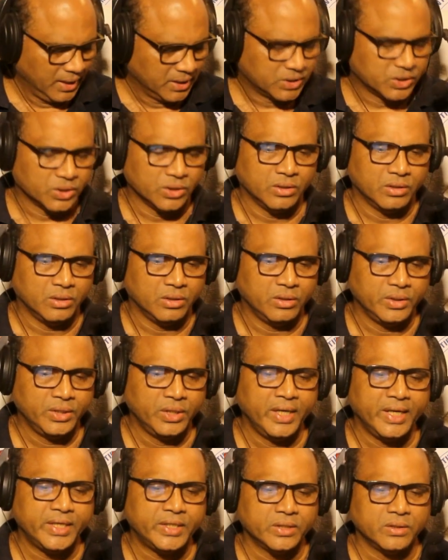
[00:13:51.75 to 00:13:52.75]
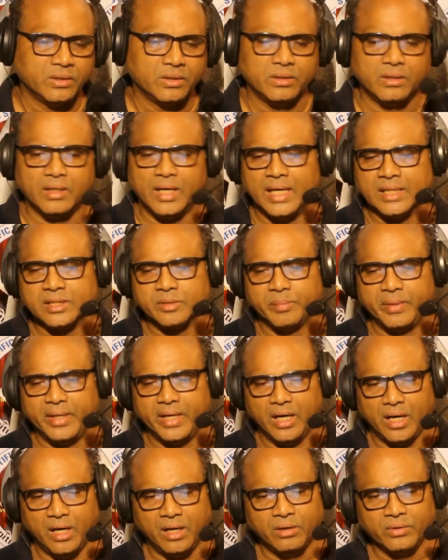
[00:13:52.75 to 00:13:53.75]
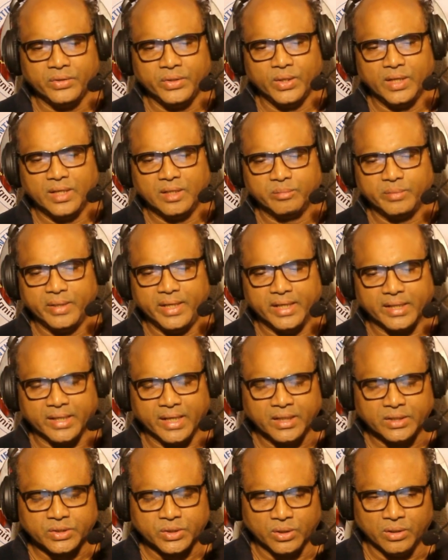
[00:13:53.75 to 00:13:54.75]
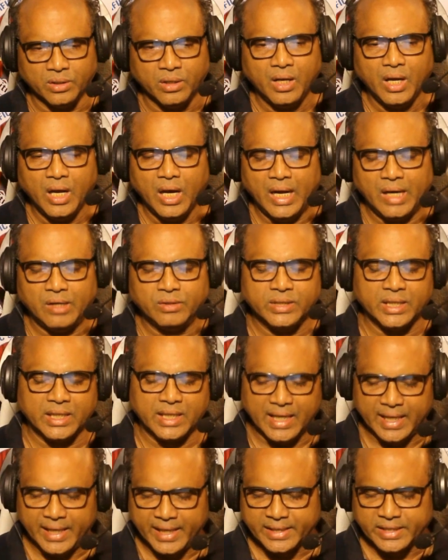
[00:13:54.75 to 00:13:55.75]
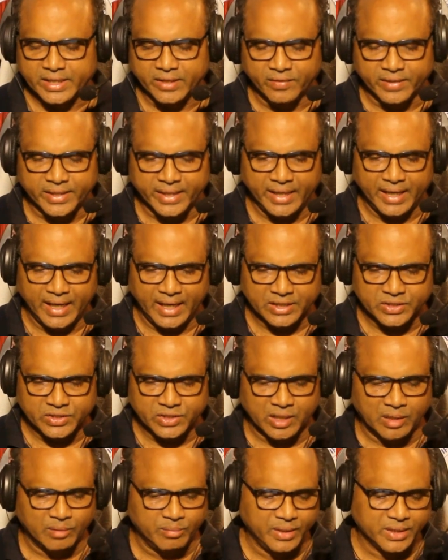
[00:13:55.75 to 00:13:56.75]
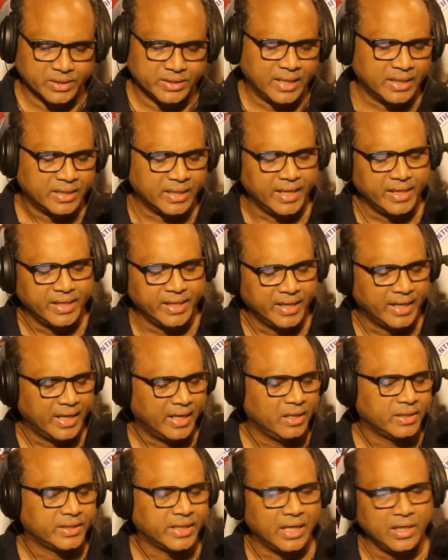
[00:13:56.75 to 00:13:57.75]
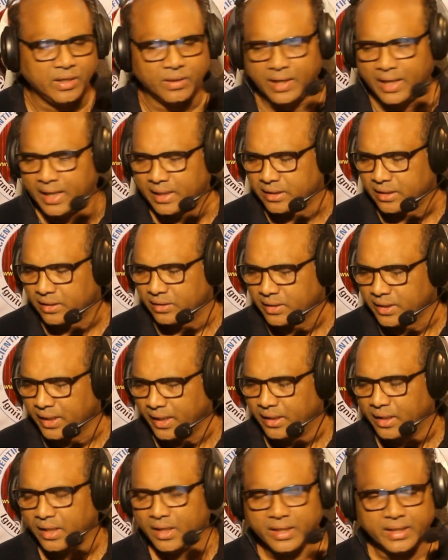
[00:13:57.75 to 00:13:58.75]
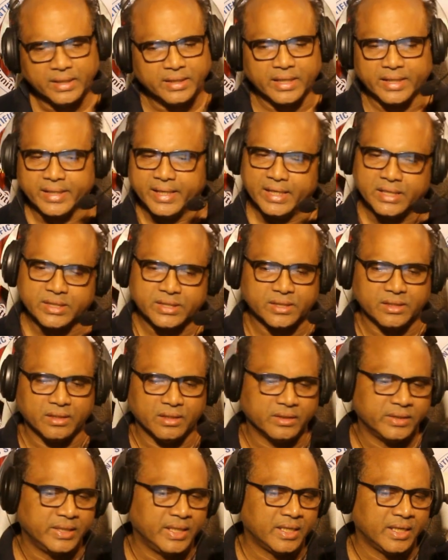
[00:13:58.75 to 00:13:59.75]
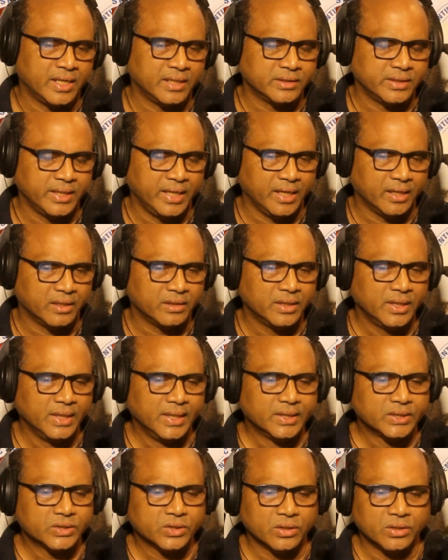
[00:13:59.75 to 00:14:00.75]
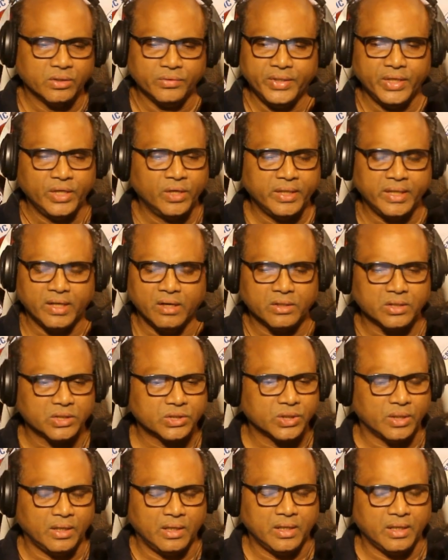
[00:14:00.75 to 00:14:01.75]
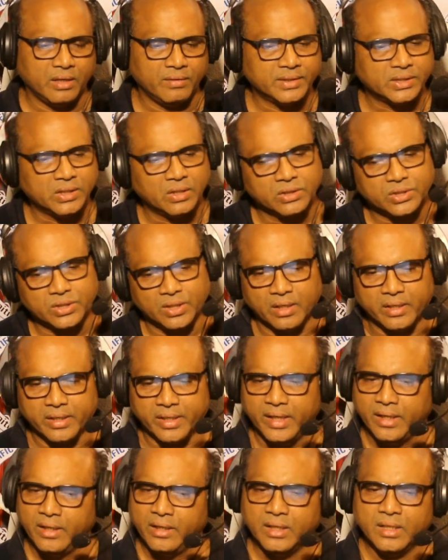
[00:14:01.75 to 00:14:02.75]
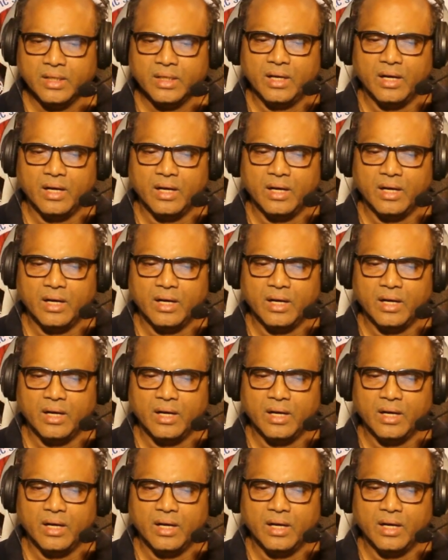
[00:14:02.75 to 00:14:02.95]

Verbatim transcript: So you need to ask me how you eliminated. So how the connectivity established, that I did, I will tell you later, okay. In the kits, uh, there are there. So you don't have to solder. Without soldering,